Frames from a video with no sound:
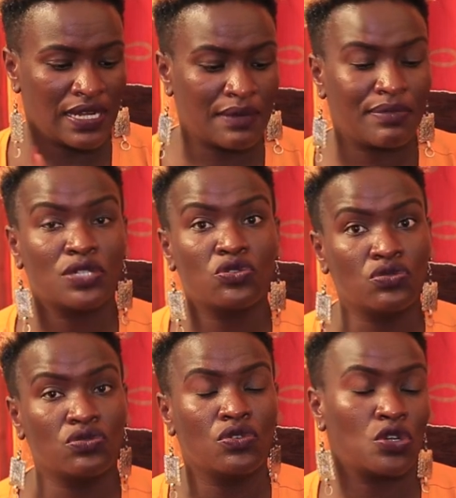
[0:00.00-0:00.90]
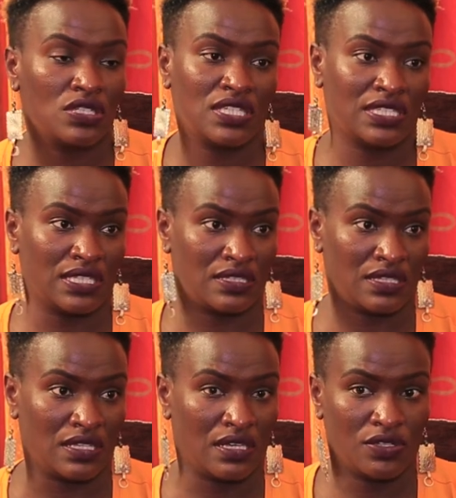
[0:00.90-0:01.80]
Number two,
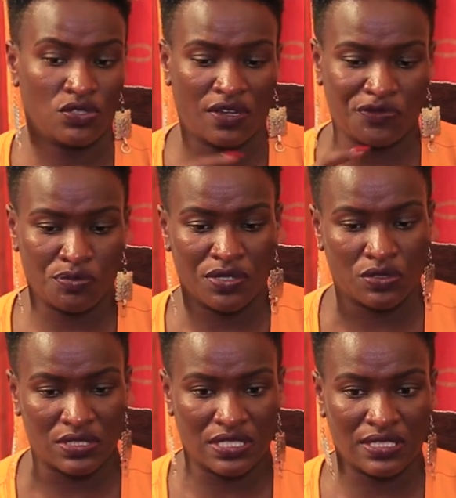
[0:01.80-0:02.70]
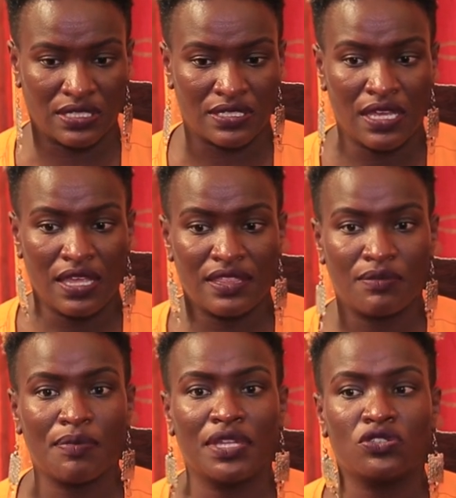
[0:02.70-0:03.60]
consistency. You have to be consistent. The
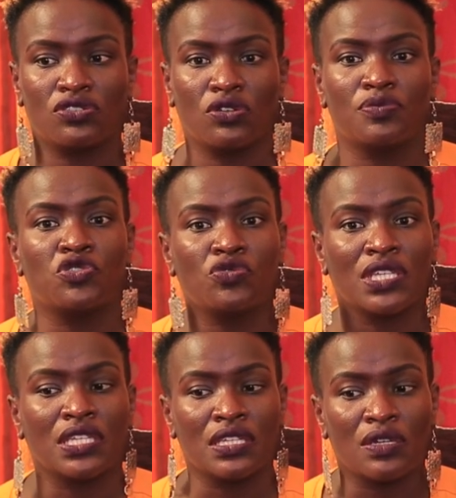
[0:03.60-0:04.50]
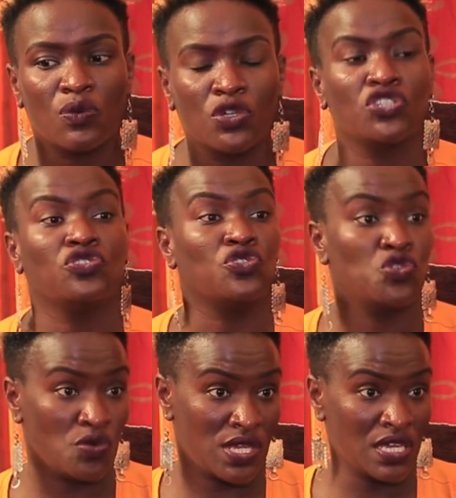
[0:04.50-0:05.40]
moment you stop doing what you're
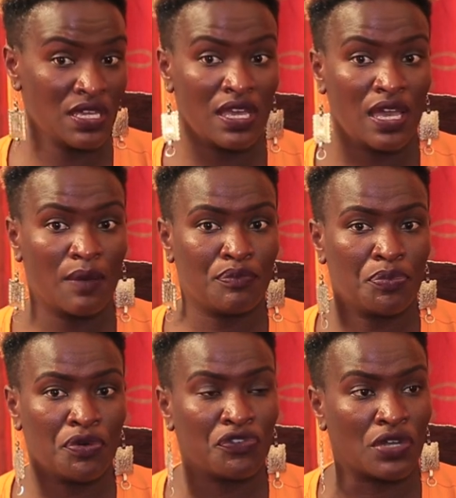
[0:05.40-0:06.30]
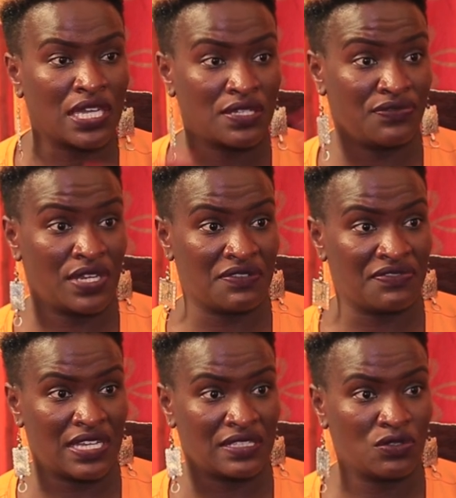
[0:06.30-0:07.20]
doing, people forget very
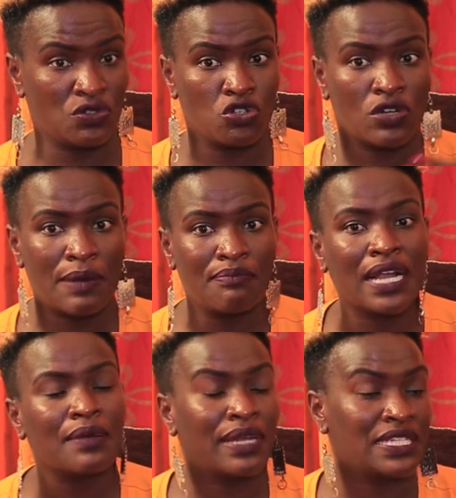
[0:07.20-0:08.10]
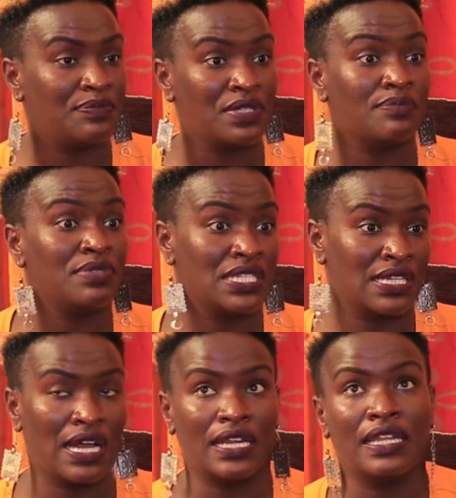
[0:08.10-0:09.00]
fast. So your comeback might be a bit
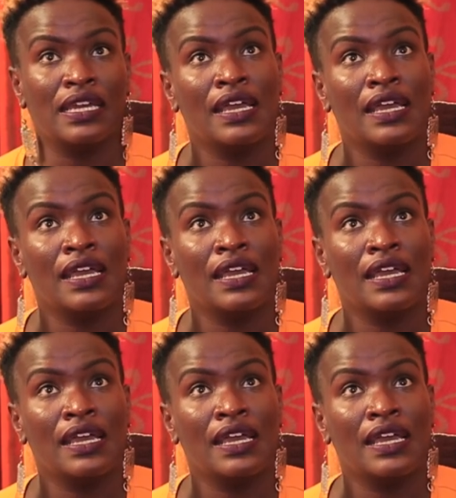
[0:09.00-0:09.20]
hard.